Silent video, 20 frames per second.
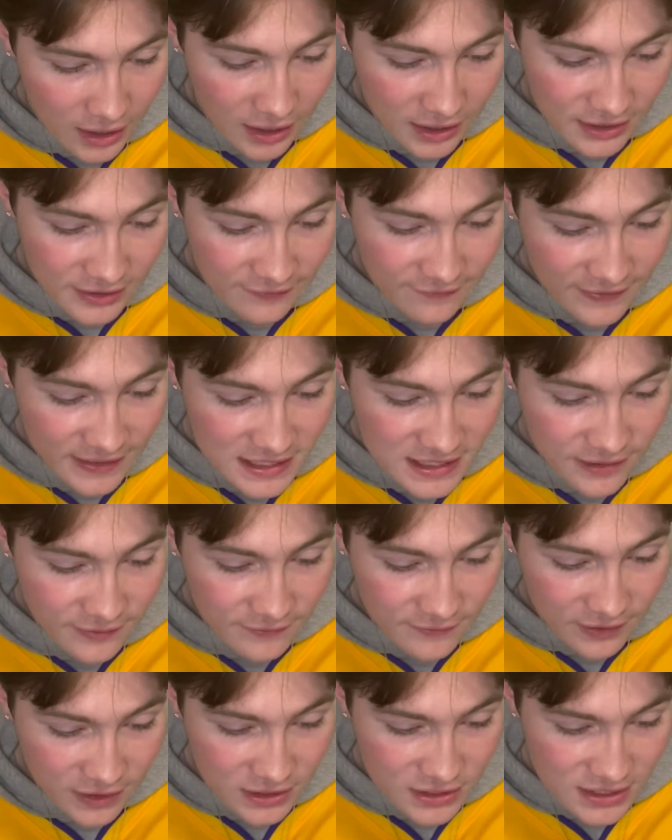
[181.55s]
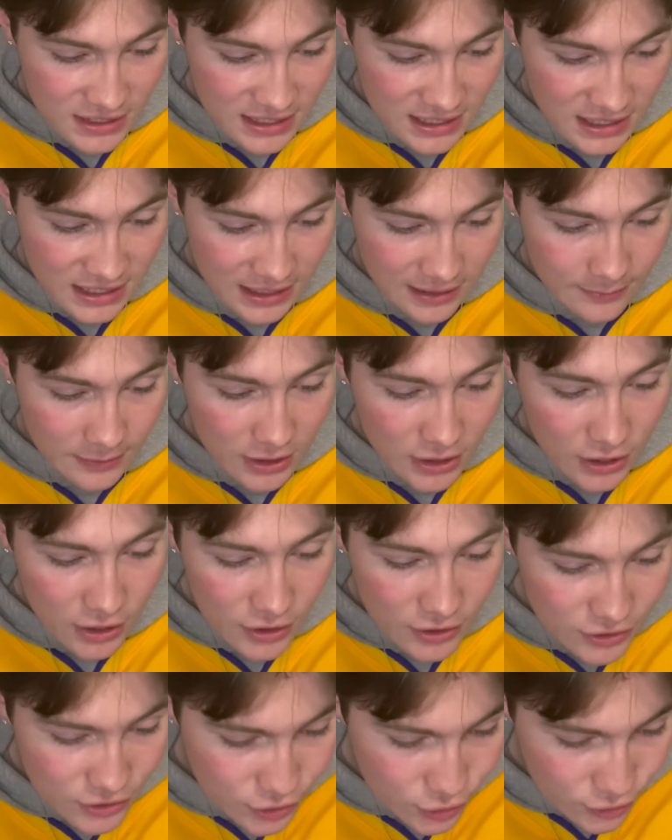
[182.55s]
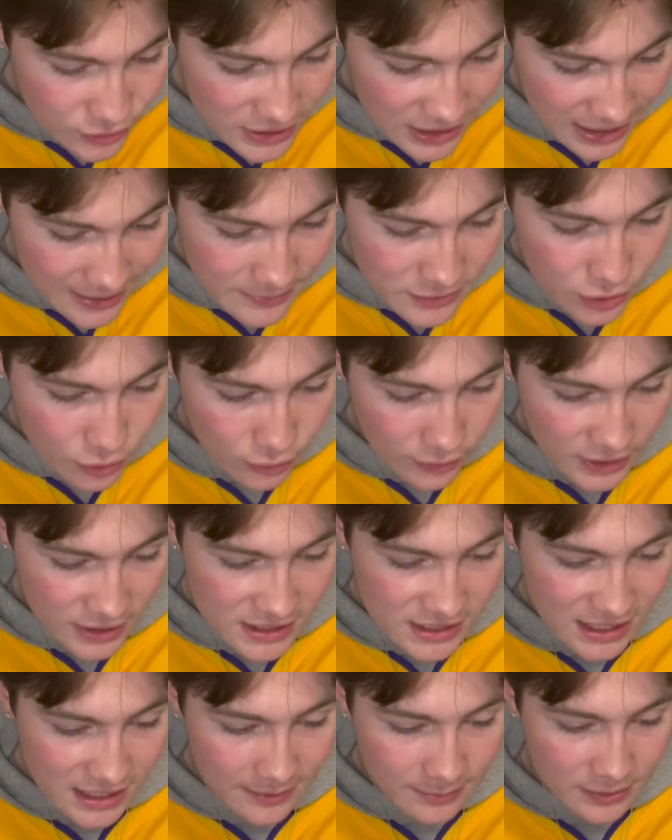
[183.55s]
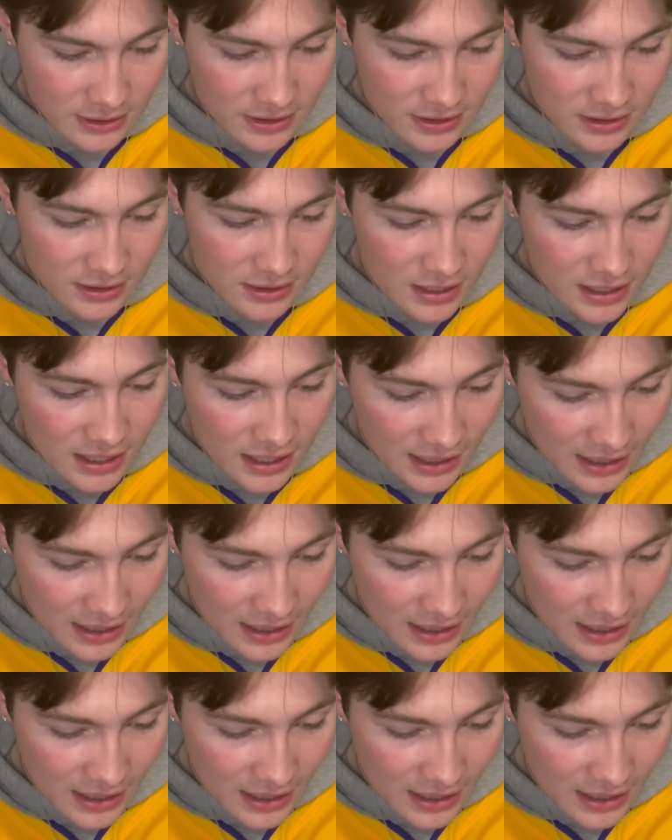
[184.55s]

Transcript: Defensive First Team, 2-time Scoring Champion,